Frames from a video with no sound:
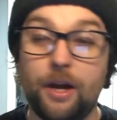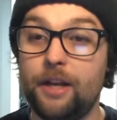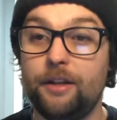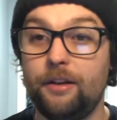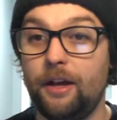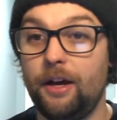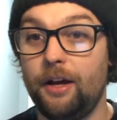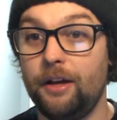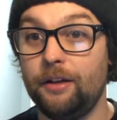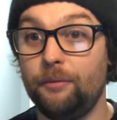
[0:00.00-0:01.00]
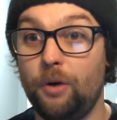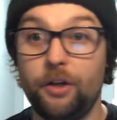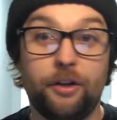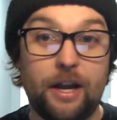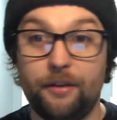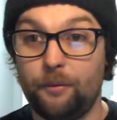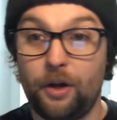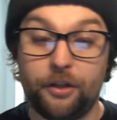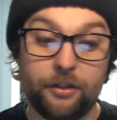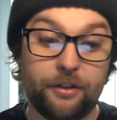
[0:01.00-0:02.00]
ahead and while
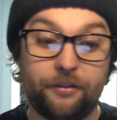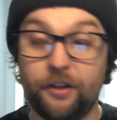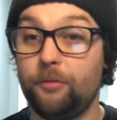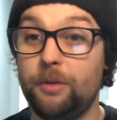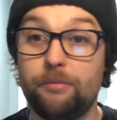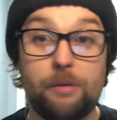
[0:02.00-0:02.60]
you're listening to me,